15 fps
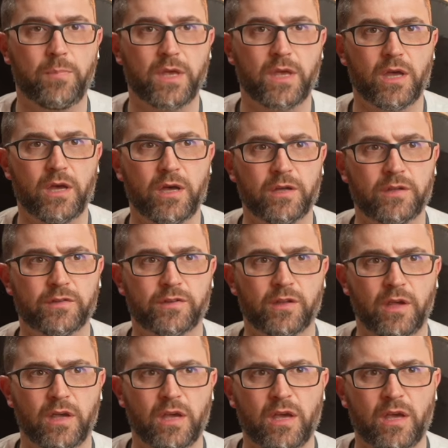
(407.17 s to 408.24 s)
Because
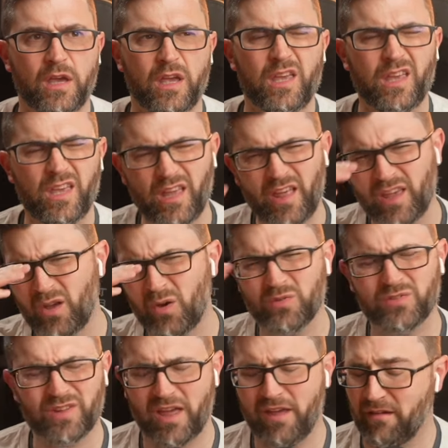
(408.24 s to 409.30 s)
he like
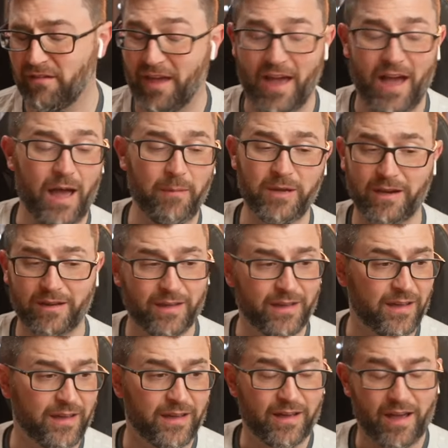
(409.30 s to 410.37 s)
goes, I mean,
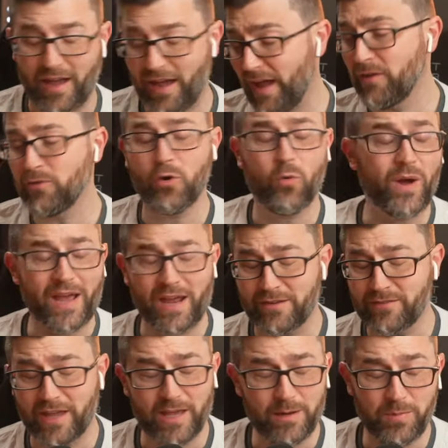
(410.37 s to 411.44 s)
I don't know what kind
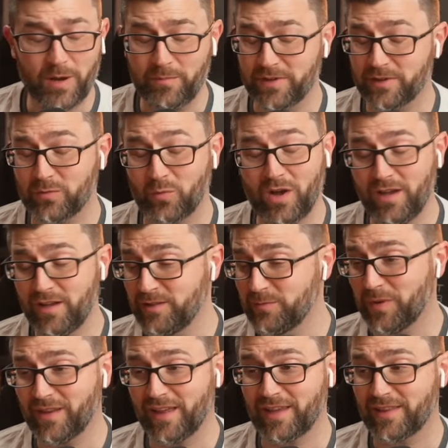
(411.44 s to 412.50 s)
of a head bump this was,
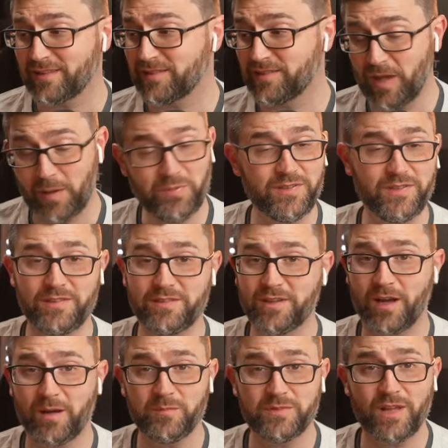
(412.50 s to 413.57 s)
but like sepsis
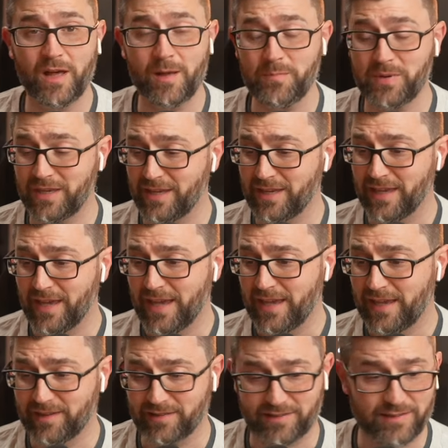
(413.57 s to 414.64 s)
comes up.
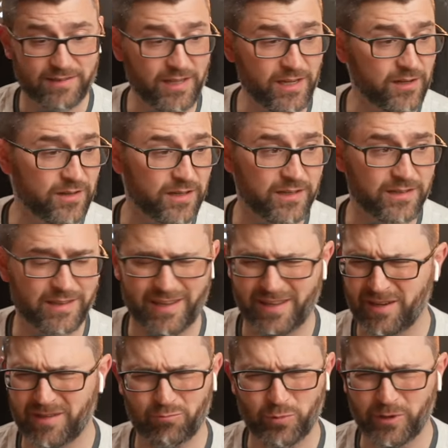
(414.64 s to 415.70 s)
He's sick
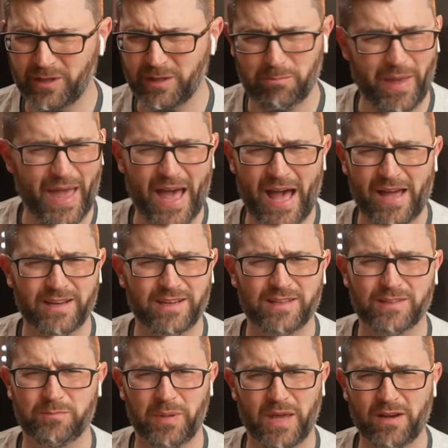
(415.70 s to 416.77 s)
and really bad in
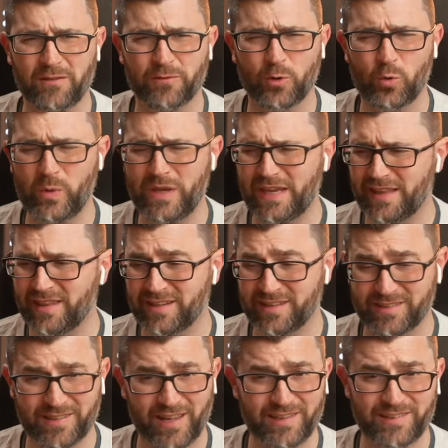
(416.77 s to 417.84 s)
his bed for a week, and then
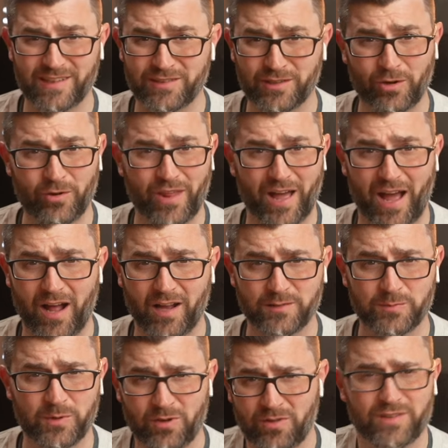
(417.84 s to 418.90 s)
decides he has to go to the
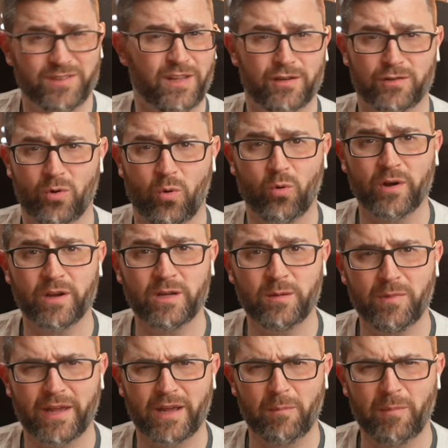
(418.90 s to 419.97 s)
hospital, the sanatorium.
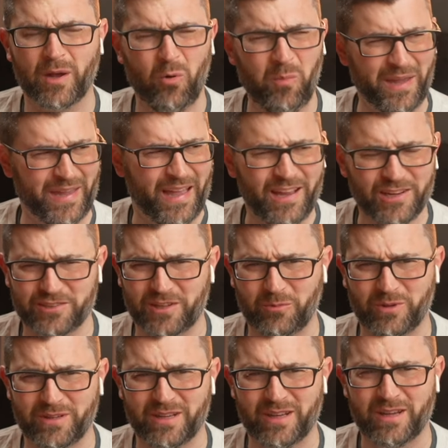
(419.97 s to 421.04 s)
Like, I'm like, oh my gosh, like
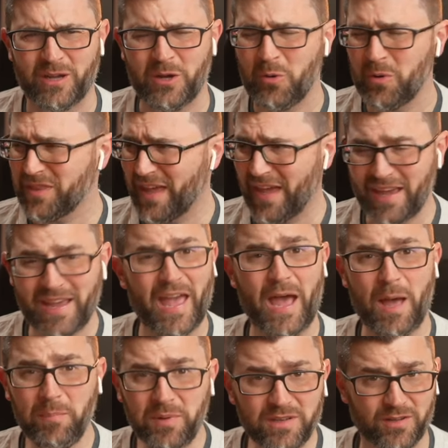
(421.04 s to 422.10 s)
what the heck
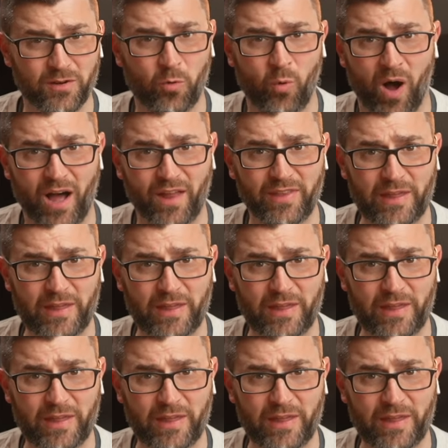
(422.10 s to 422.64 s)
happened to Juan?